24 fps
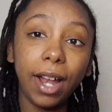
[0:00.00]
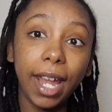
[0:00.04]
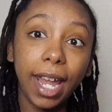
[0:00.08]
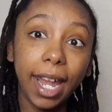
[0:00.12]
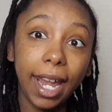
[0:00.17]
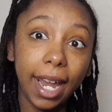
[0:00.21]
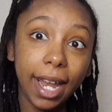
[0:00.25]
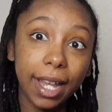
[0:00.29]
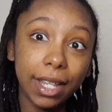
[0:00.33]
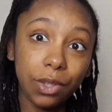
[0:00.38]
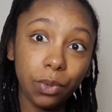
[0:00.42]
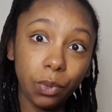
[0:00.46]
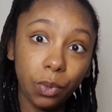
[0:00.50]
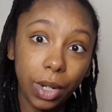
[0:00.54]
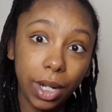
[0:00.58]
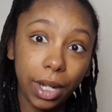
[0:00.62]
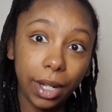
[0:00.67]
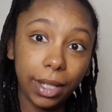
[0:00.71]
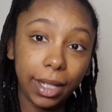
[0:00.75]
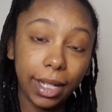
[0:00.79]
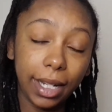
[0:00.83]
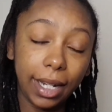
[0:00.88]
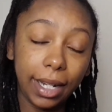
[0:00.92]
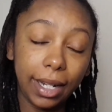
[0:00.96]
as
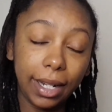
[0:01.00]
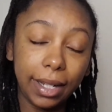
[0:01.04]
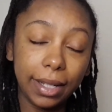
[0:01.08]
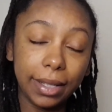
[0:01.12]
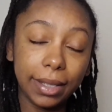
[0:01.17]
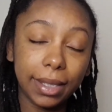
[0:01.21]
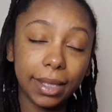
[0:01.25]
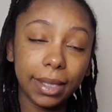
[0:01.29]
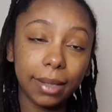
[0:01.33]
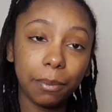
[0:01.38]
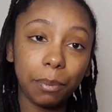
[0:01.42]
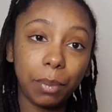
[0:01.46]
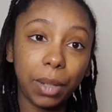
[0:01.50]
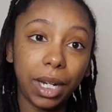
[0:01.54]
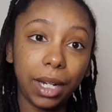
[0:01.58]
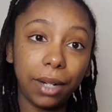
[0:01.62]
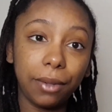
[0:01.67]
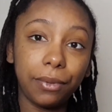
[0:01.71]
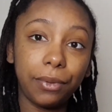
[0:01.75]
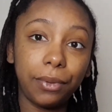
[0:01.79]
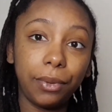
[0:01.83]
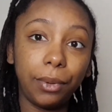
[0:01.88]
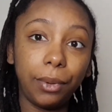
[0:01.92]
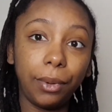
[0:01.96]
well as paying
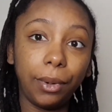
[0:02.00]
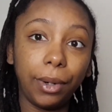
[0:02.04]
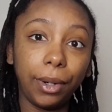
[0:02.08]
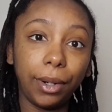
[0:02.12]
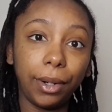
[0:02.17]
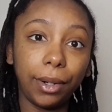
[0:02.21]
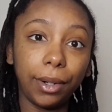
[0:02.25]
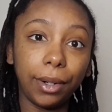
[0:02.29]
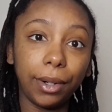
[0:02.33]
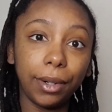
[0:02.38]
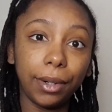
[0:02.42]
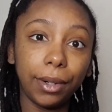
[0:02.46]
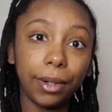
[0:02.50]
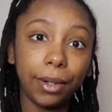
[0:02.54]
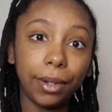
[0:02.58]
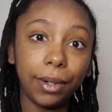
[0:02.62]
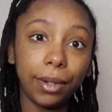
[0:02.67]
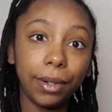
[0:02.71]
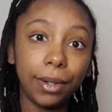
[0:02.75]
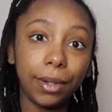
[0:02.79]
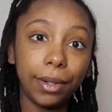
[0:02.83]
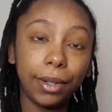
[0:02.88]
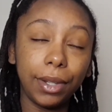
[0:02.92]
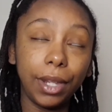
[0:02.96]
for
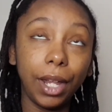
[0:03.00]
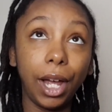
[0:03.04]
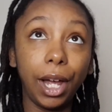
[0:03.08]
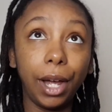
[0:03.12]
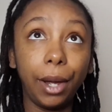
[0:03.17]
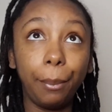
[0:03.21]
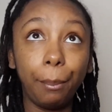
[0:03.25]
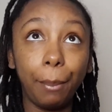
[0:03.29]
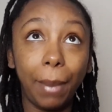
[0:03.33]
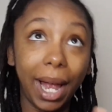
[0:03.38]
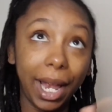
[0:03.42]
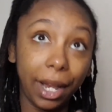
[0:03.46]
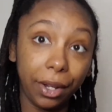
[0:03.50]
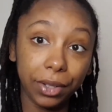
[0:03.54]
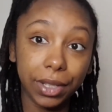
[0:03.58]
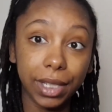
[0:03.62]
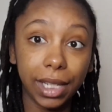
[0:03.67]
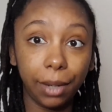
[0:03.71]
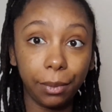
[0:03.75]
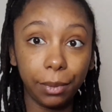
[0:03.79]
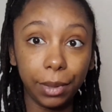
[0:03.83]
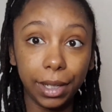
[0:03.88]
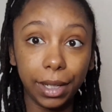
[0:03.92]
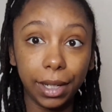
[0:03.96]
the miles
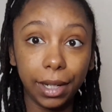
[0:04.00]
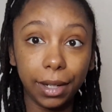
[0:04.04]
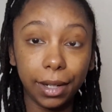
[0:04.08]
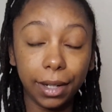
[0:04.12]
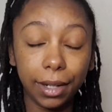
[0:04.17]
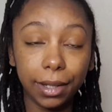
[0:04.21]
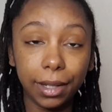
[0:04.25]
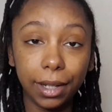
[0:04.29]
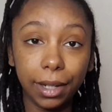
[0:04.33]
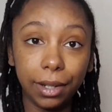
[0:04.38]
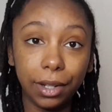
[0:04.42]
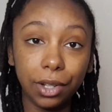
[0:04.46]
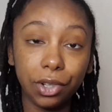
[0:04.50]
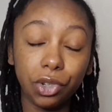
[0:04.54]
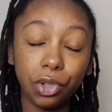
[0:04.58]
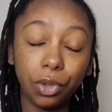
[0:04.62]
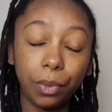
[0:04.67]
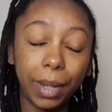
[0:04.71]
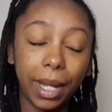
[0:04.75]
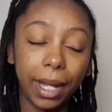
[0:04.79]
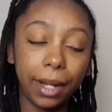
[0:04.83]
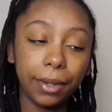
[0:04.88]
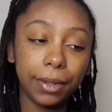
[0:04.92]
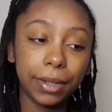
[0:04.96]
that we needed, the additional
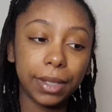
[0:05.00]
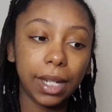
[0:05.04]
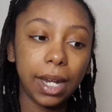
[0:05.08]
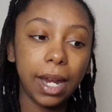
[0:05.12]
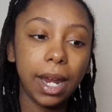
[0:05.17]
miles.